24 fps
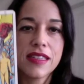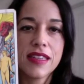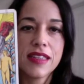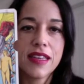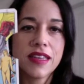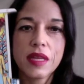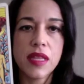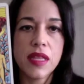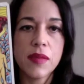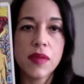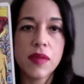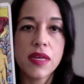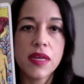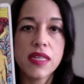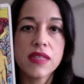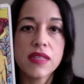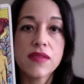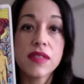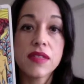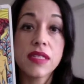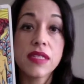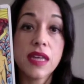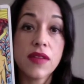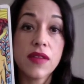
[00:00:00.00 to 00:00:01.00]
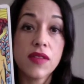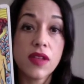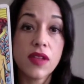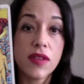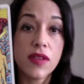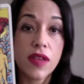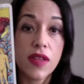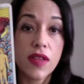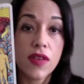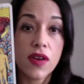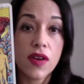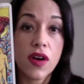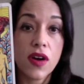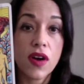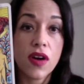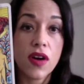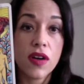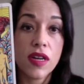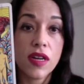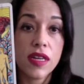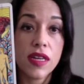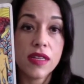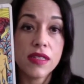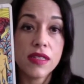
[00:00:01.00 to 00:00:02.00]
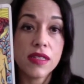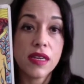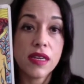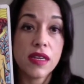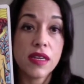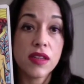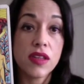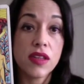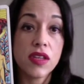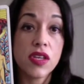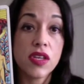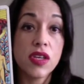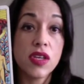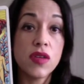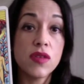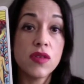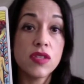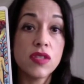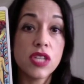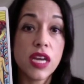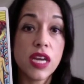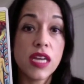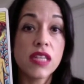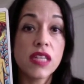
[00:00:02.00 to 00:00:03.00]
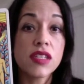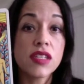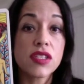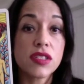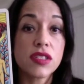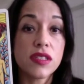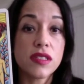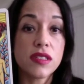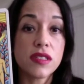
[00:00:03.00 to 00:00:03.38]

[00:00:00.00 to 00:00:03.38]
in the place of the devil on the other card is a huge angel.